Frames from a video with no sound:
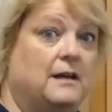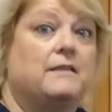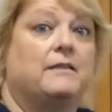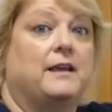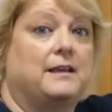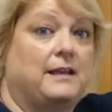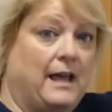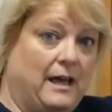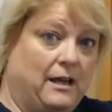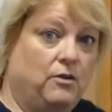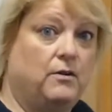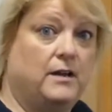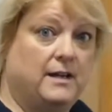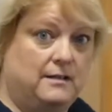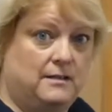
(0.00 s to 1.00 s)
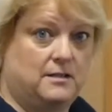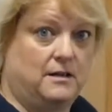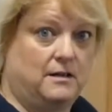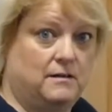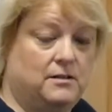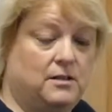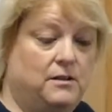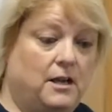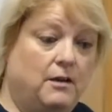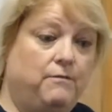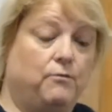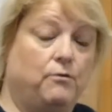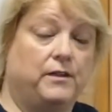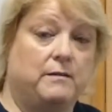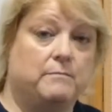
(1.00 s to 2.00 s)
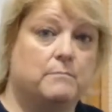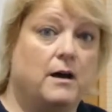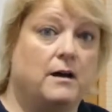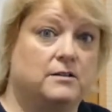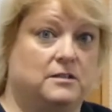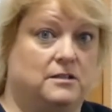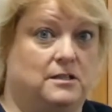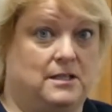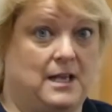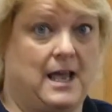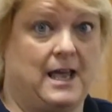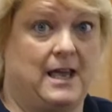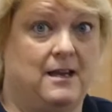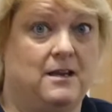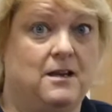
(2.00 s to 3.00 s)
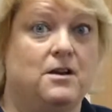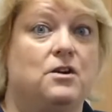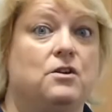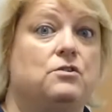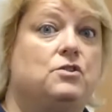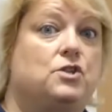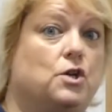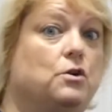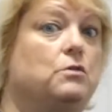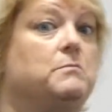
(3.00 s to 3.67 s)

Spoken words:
They cannot enter, so therefore they must stay 2